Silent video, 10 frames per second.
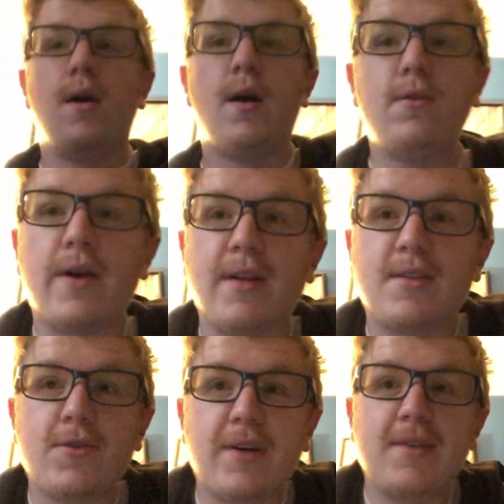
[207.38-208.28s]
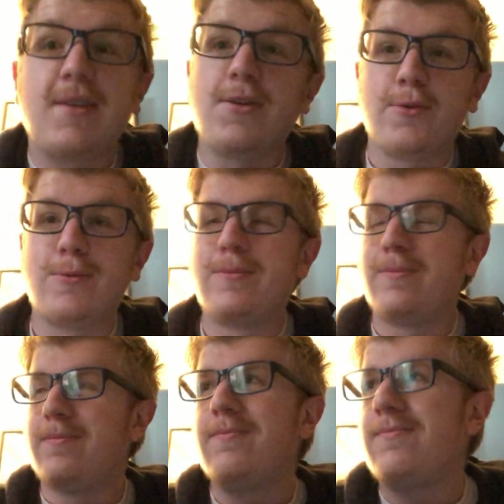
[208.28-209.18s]
Alright, so as you
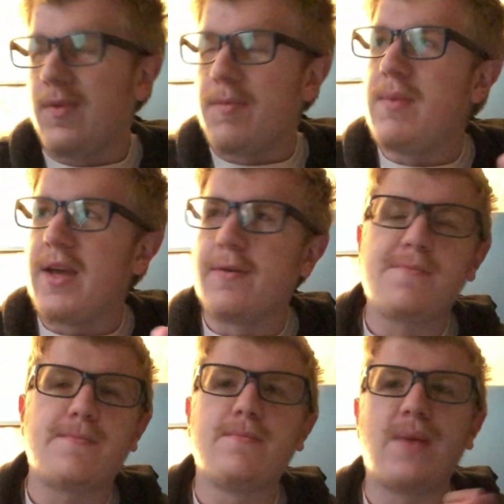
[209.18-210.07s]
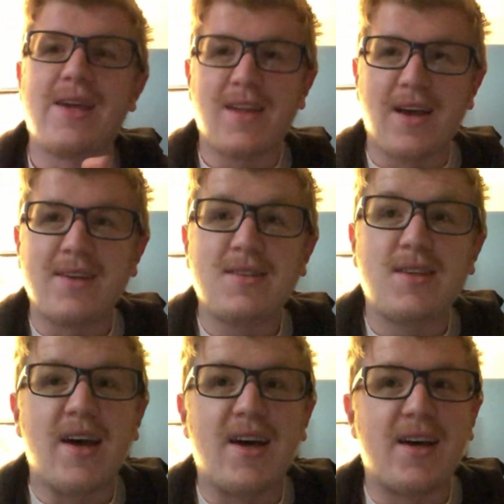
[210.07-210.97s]
may guess,
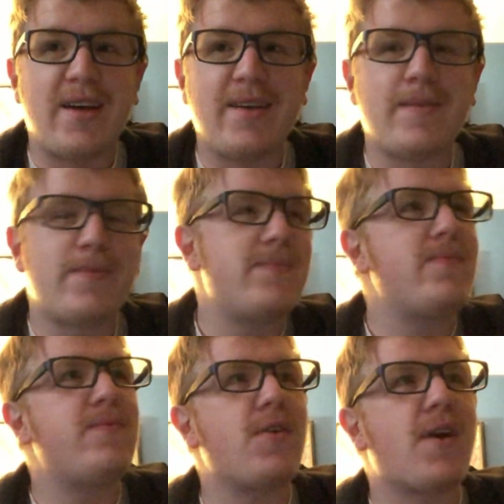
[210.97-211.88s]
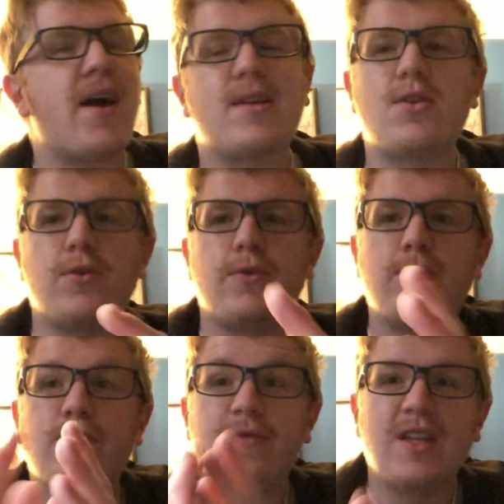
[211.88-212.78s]
I forgot
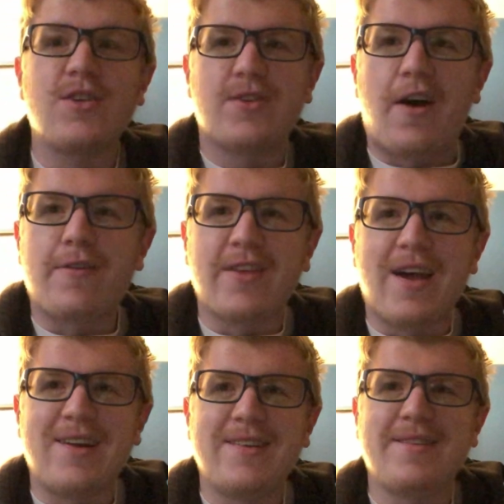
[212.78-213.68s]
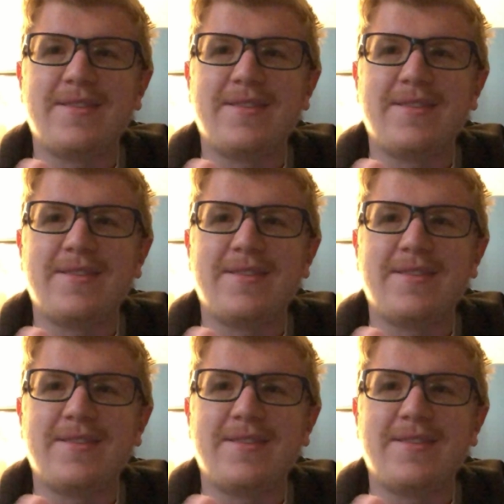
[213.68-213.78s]
to finish off that